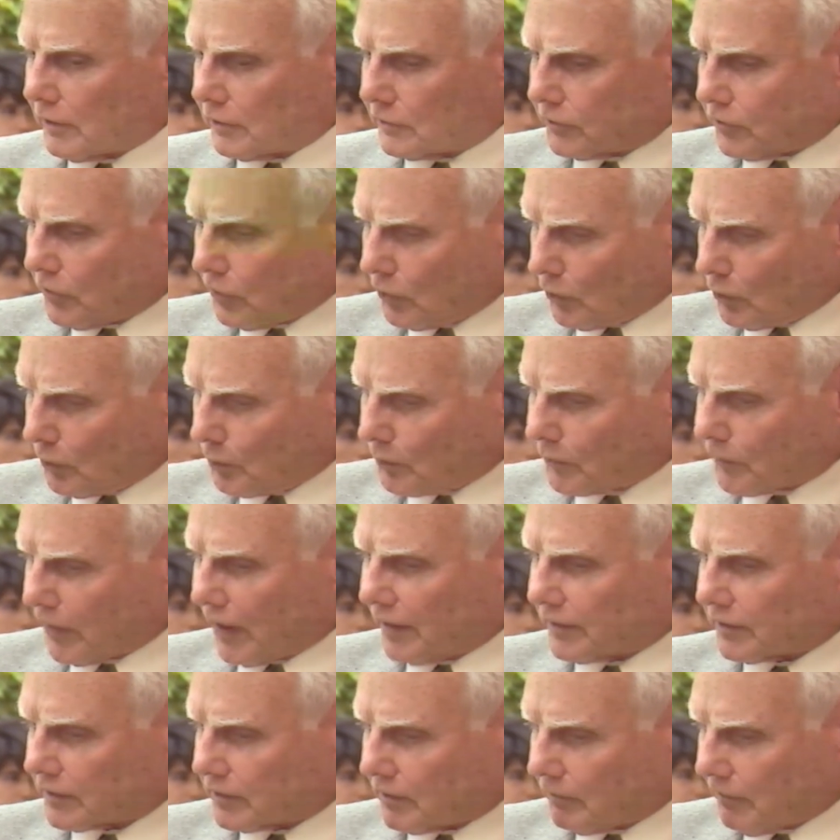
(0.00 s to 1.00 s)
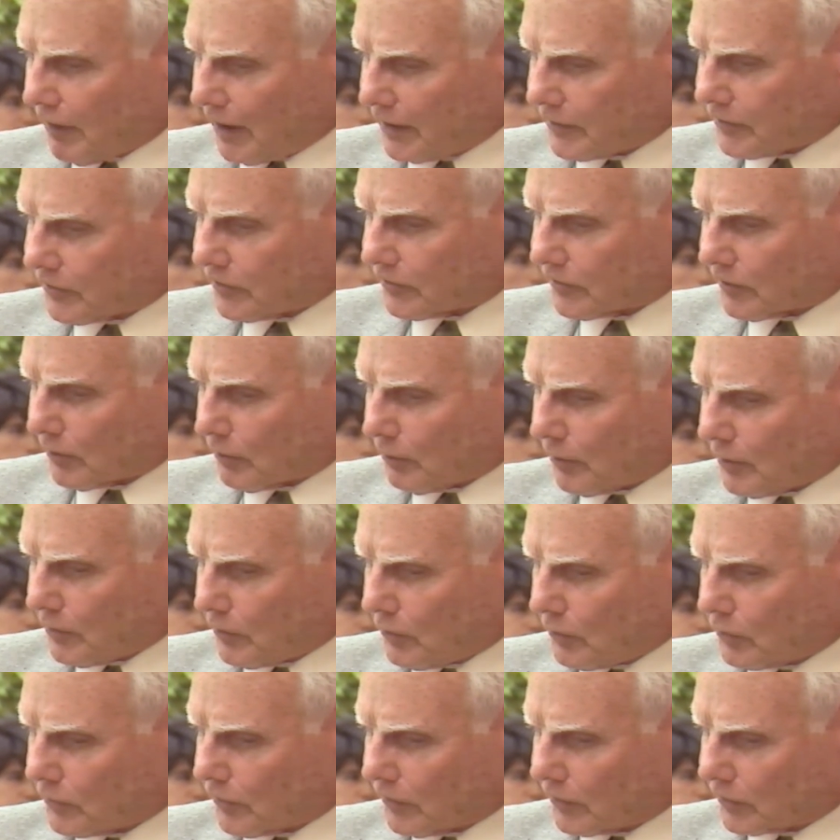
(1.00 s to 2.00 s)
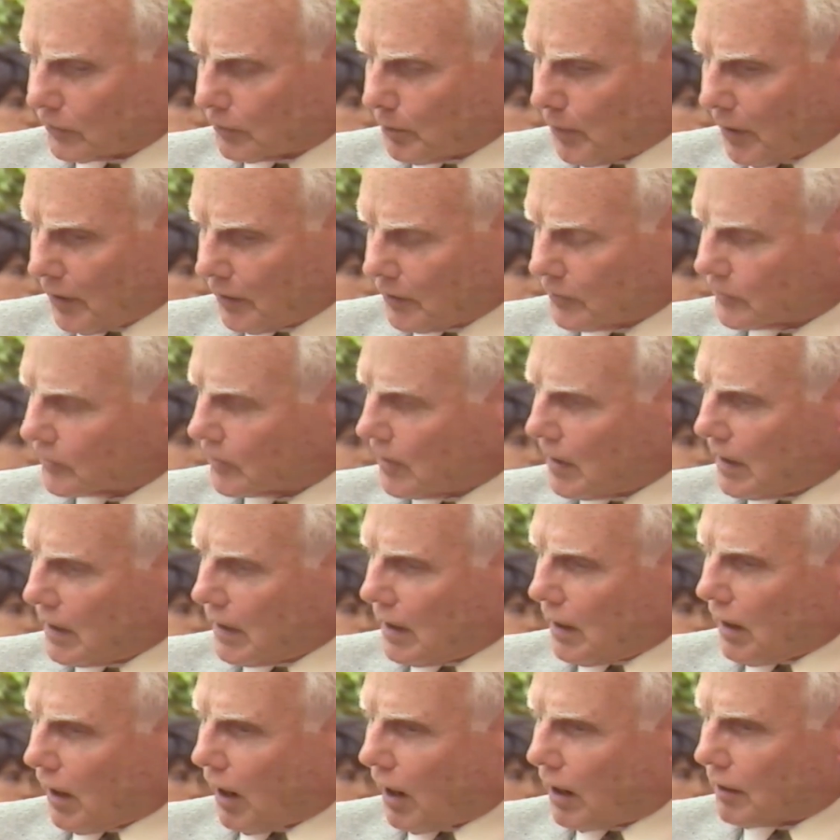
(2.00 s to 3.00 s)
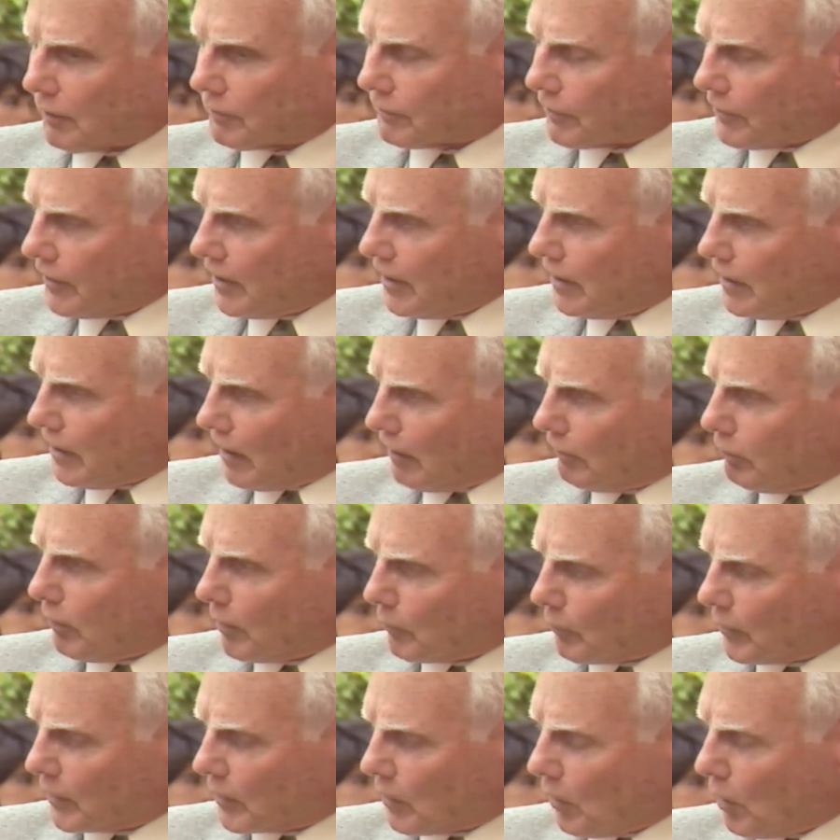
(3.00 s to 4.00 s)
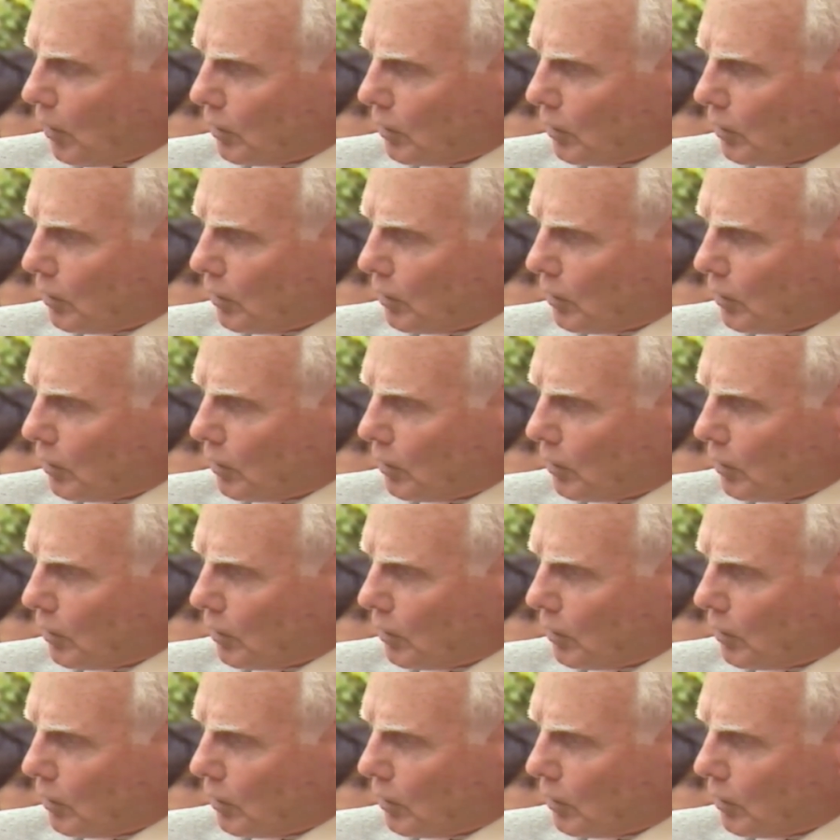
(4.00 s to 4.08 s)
the tubes and the devices that we use in space are free of what we